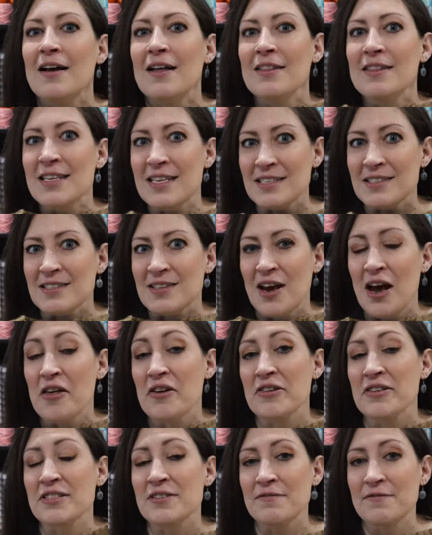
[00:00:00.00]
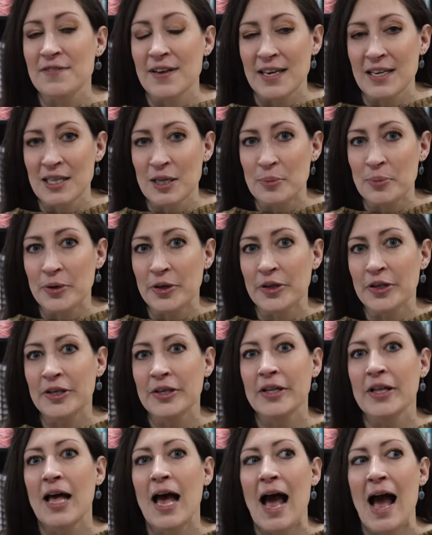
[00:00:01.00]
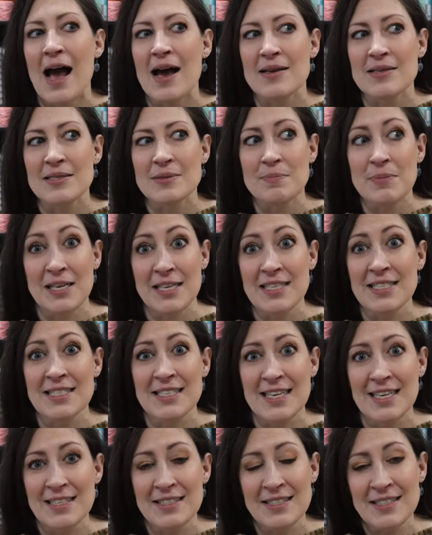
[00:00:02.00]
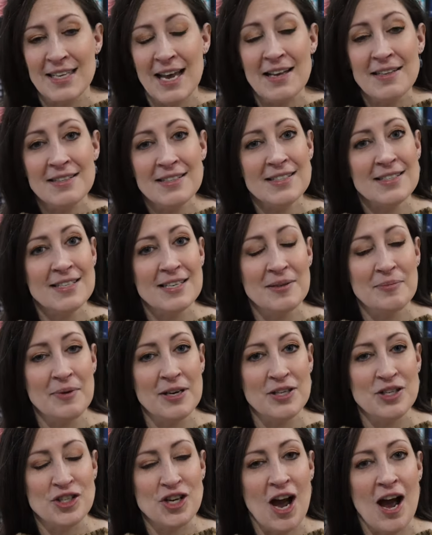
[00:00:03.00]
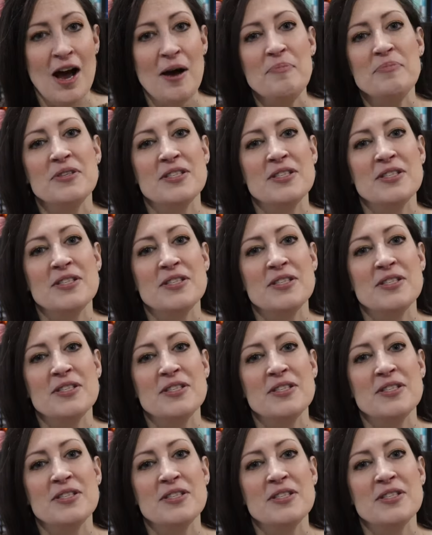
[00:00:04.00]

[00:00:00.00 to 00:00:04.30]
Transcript: these colors available as mini skein sets in my shop.